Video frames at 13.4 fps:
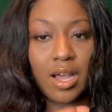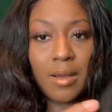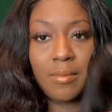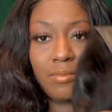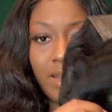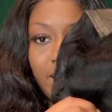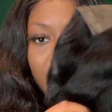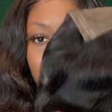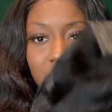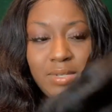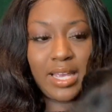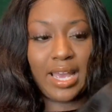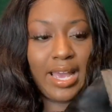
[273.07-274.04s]
Next
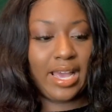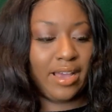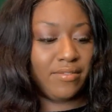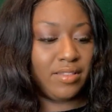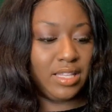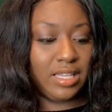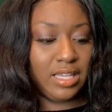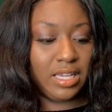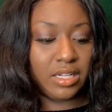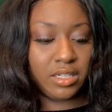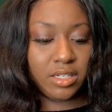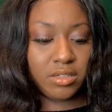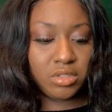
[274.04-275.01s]
we have the
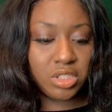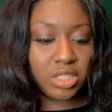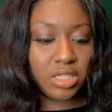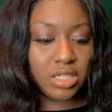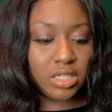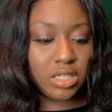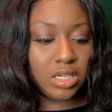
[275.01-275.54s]
closure.